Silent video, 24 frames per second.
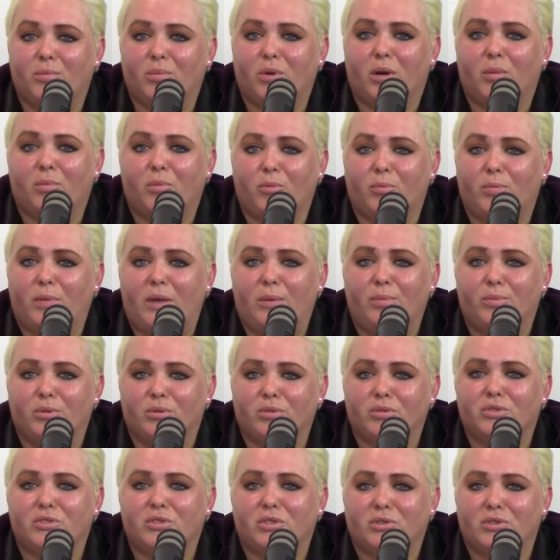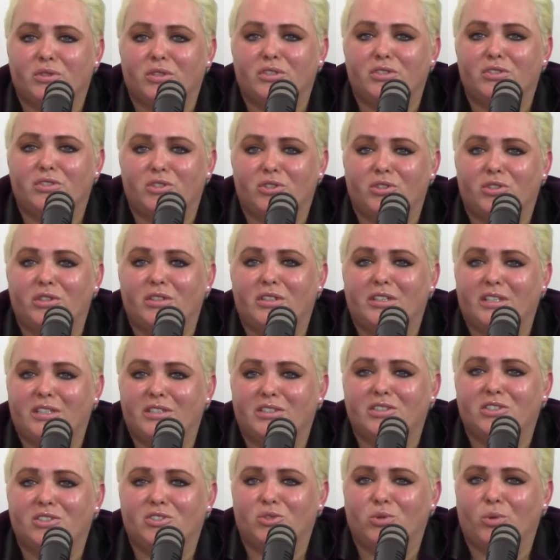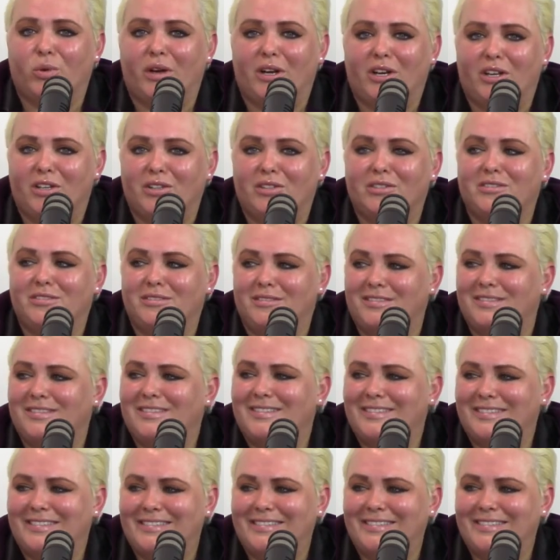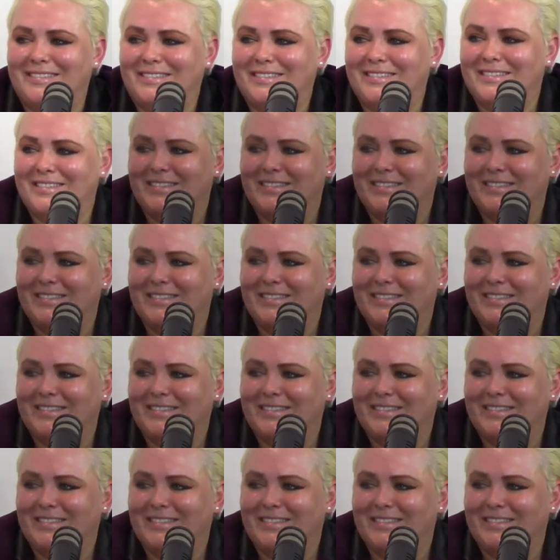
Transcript: proper people so yes, that you can get yes, situated. Absolutely. And